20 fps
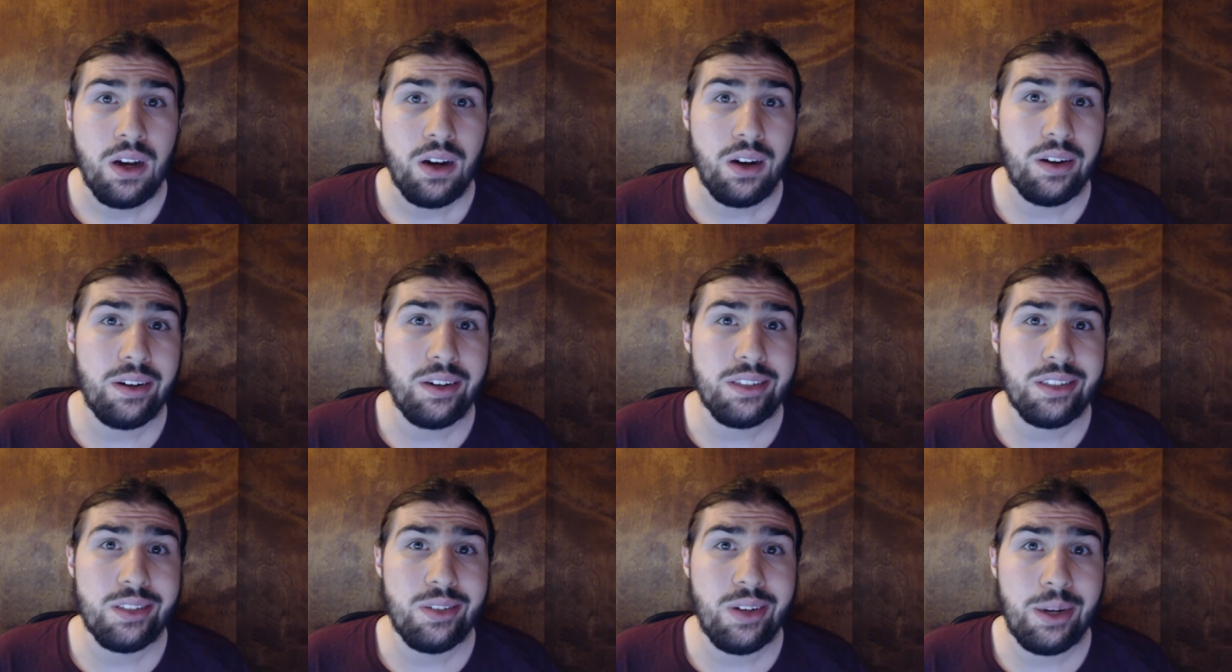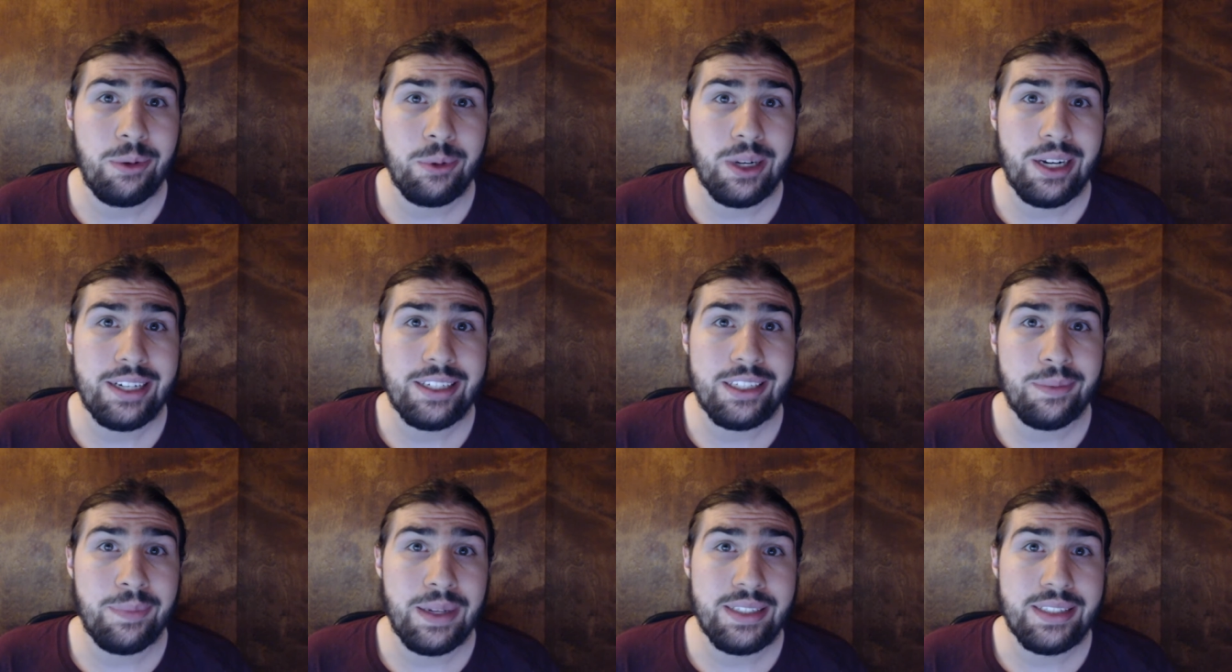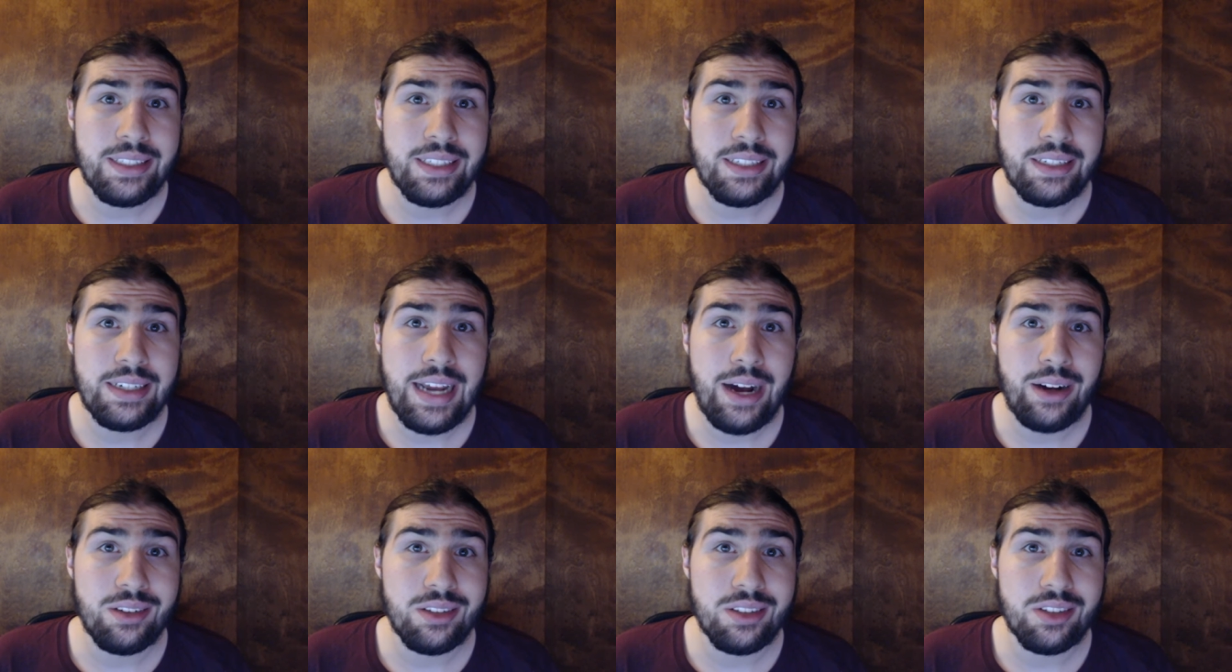Also, I would like to mention
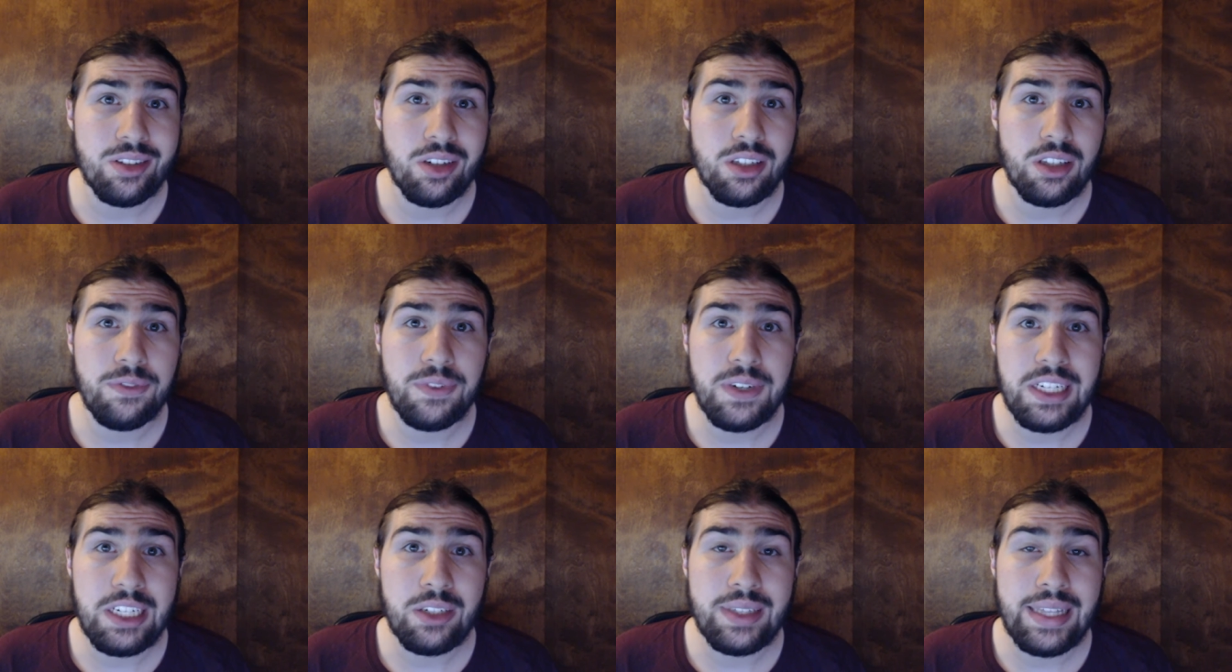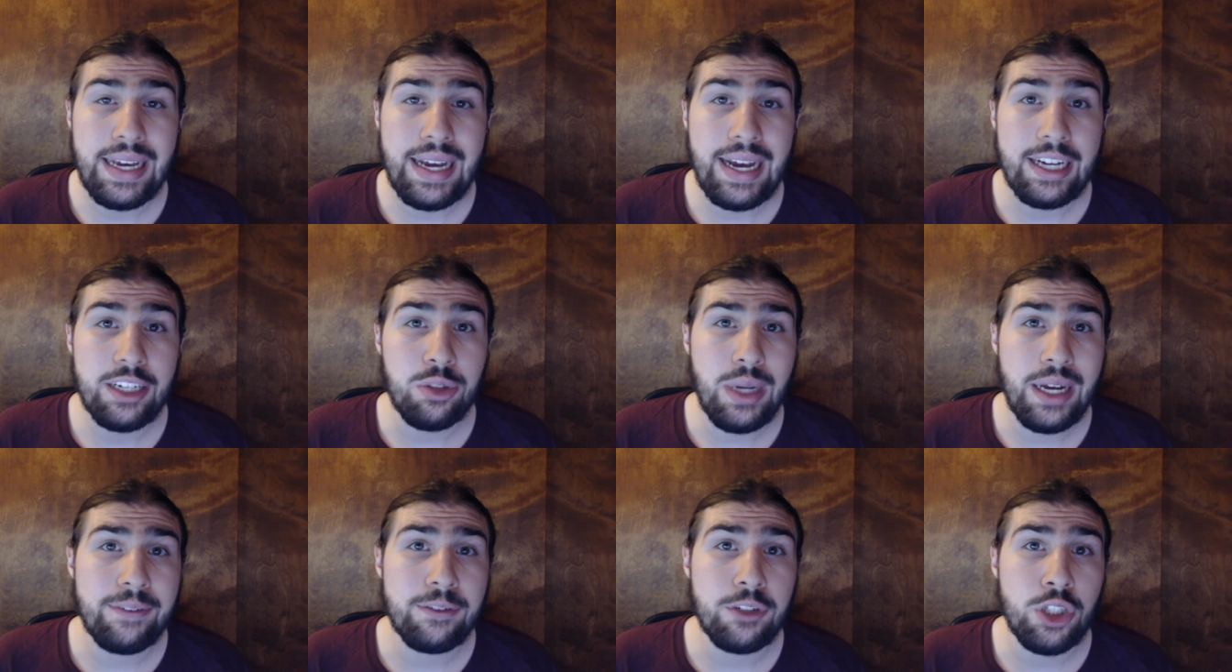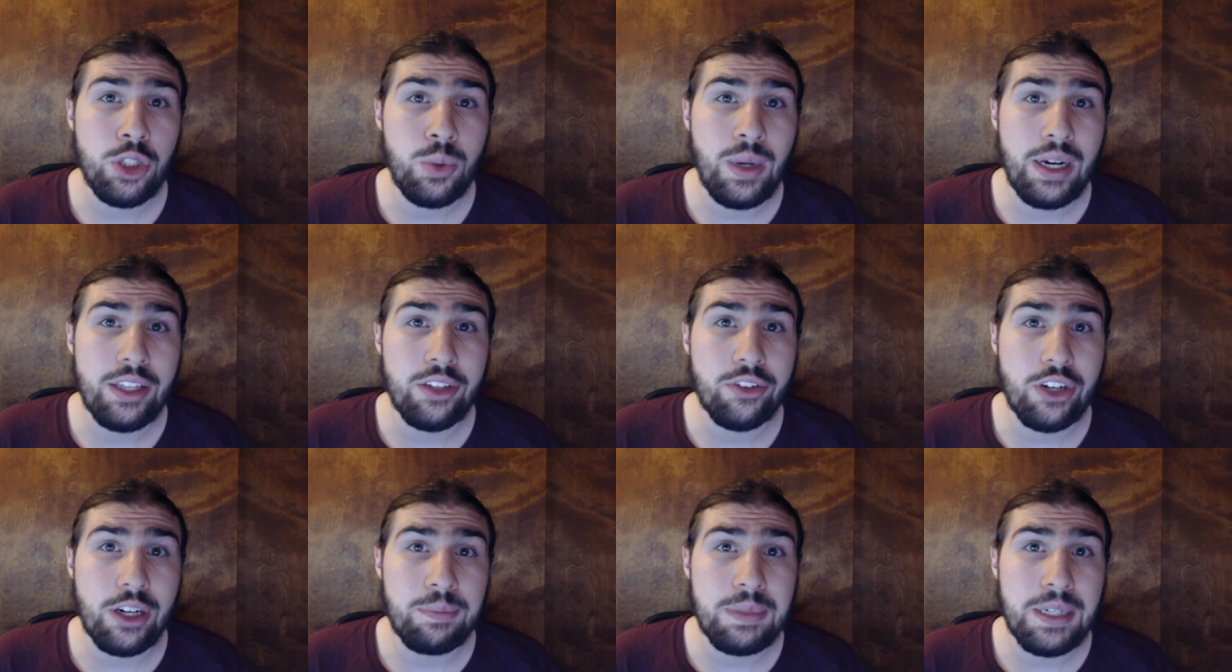now at the start of the video that I do have two
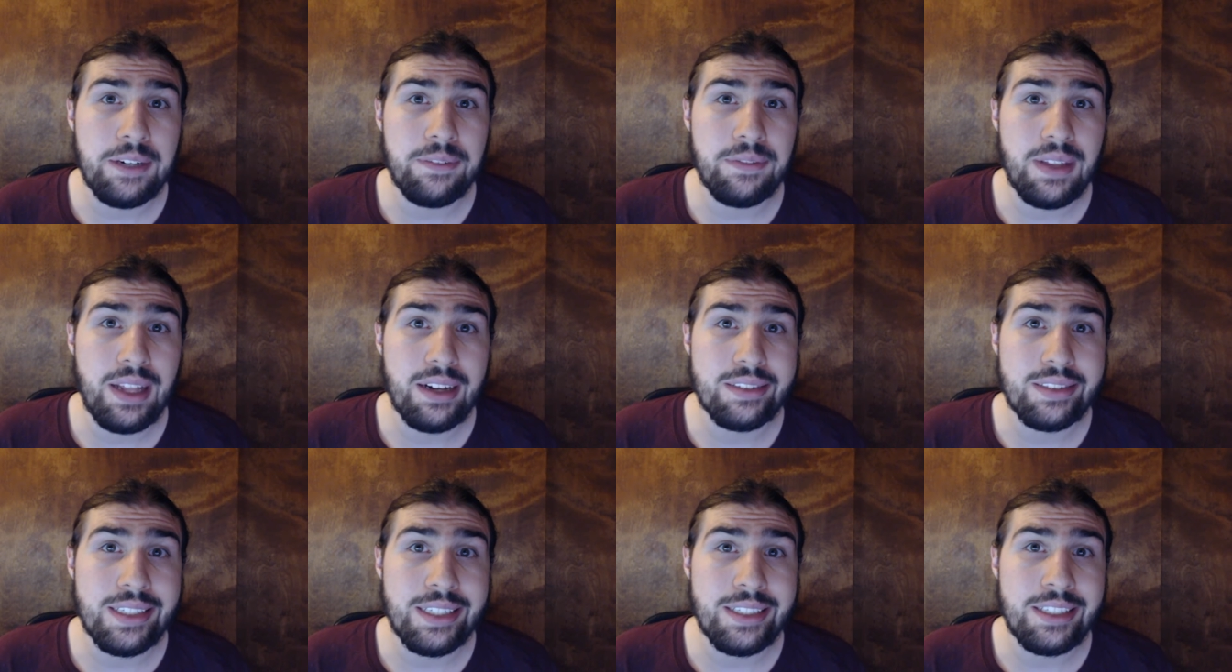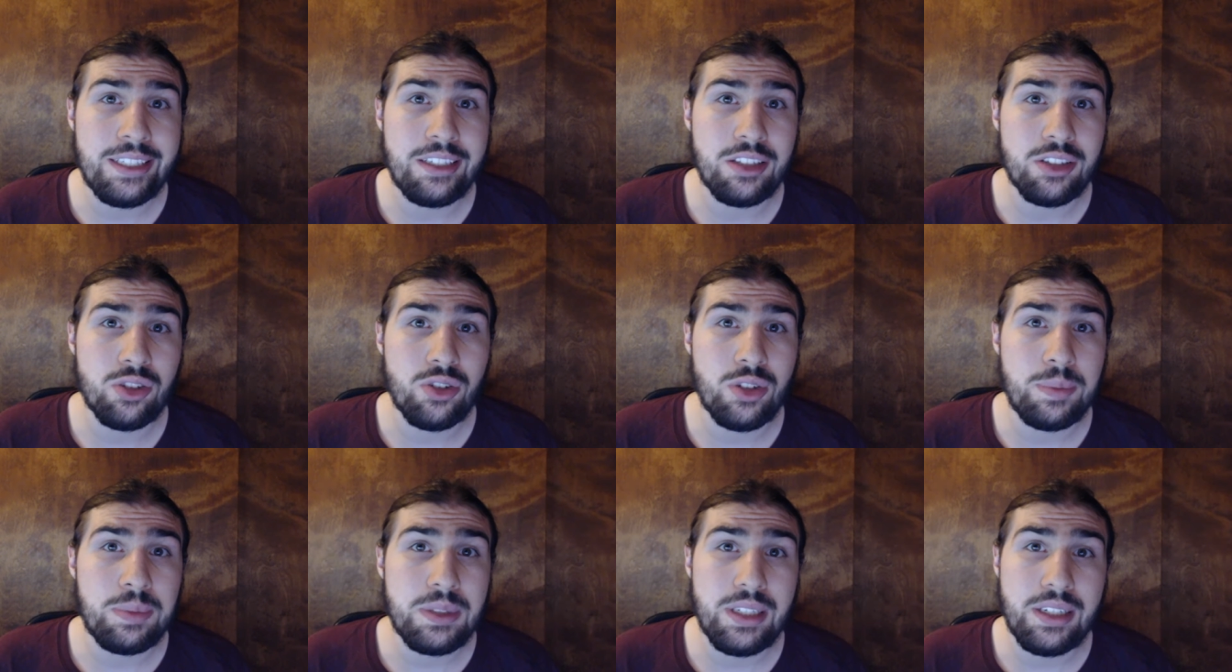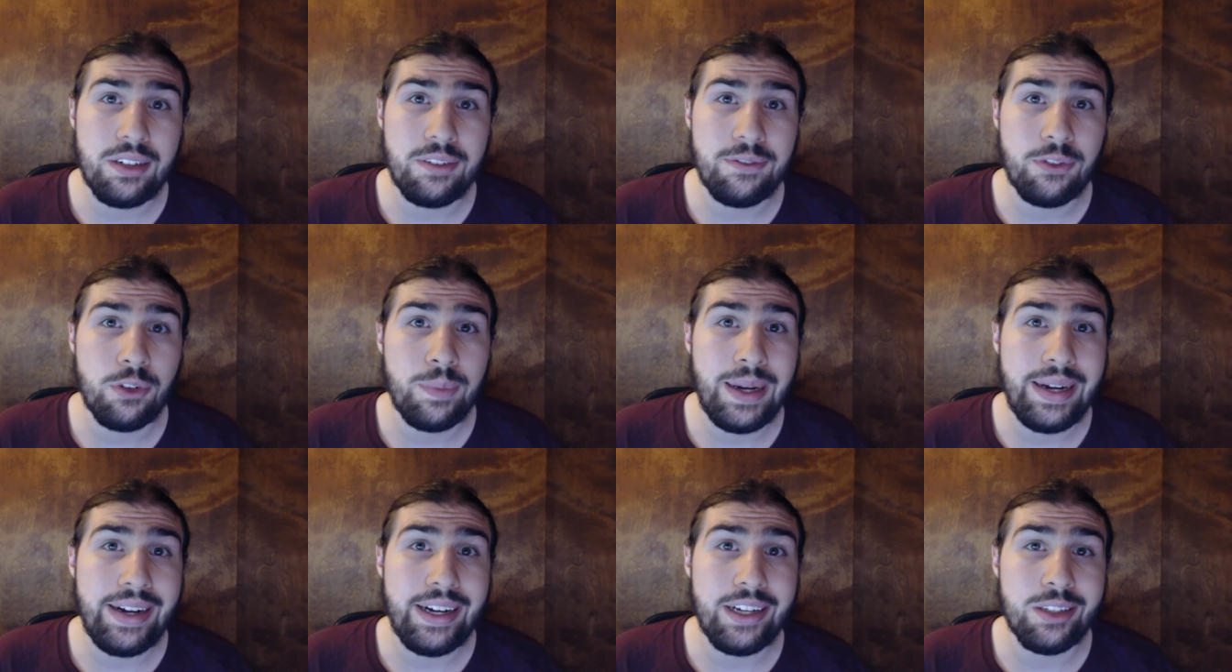other update vlogs linked in the description for
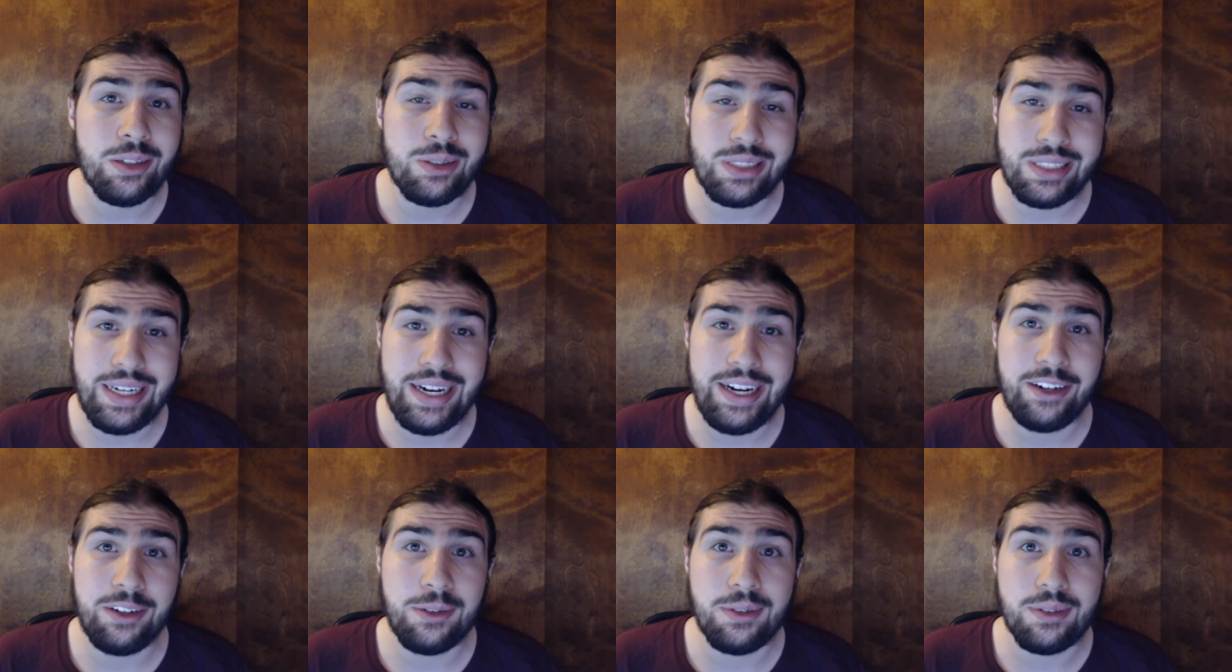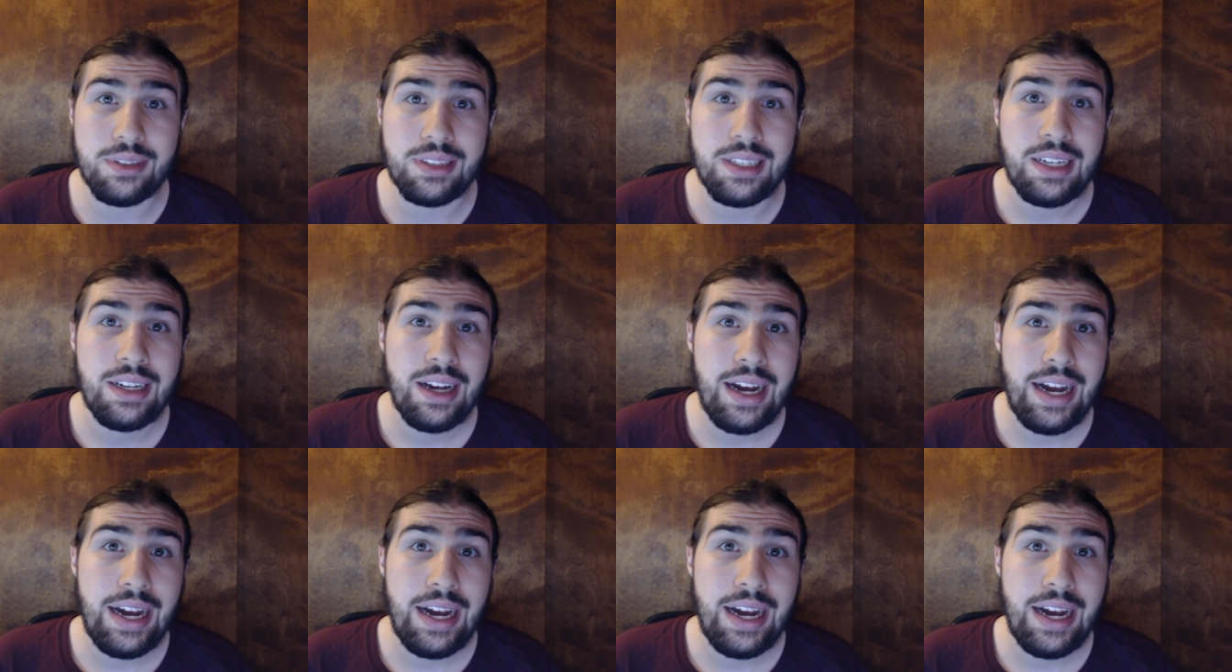my other channels.